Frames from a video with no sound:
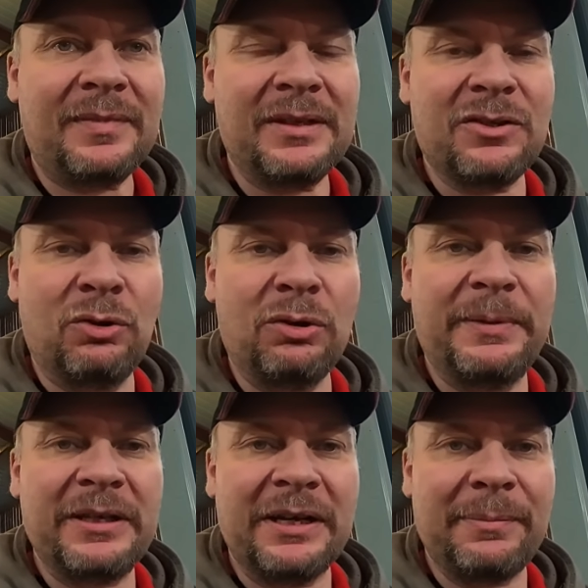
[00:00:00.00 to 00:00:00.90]
to all be
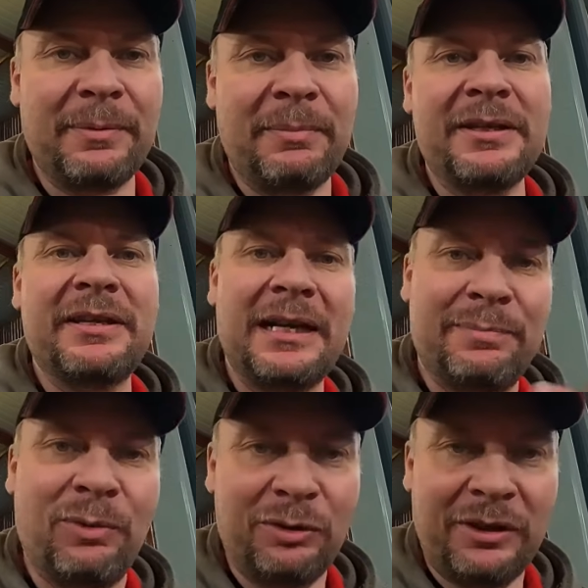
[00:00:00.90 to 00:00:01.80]
done up, and my dad
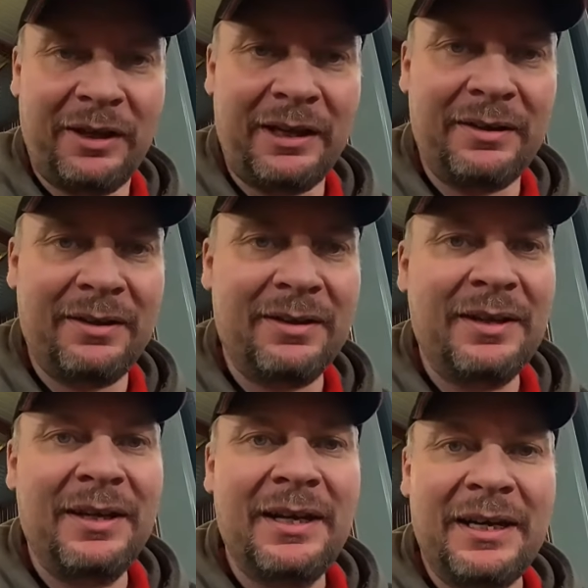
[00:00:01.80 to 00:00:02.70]
bought it then.
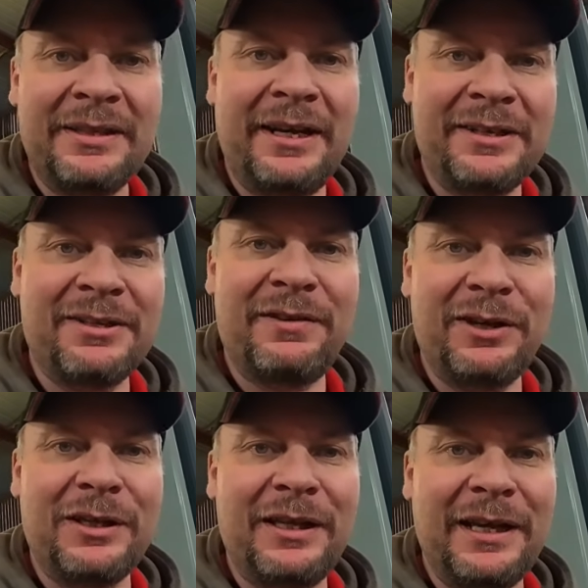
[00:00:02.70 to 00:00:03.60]
And that is the
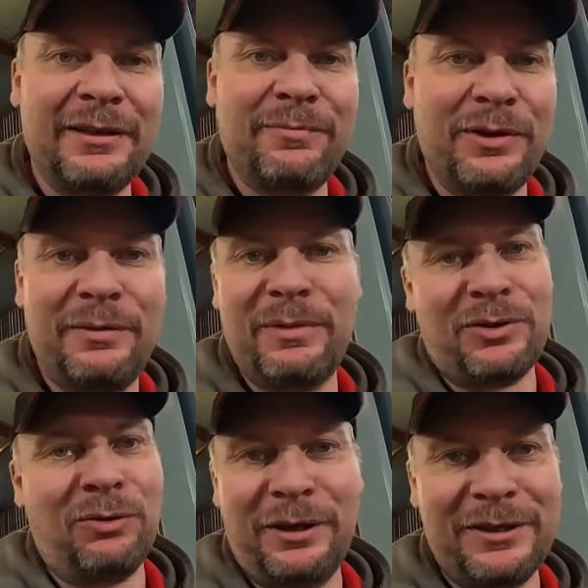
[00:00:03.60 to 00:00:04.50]
vehicle he had pretty much
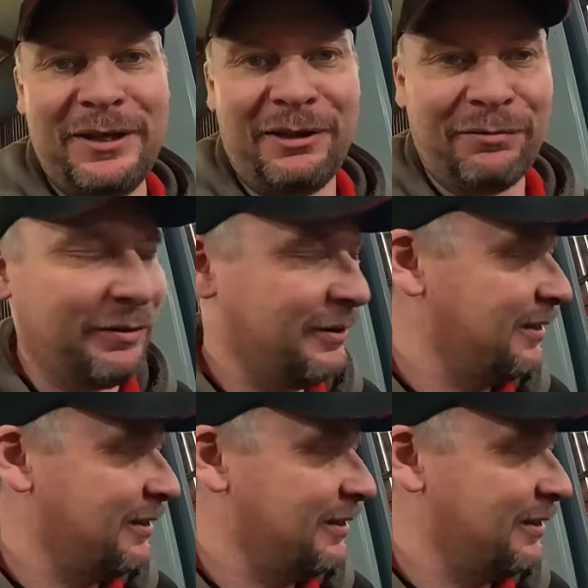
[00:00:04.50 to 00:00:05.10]
all his life.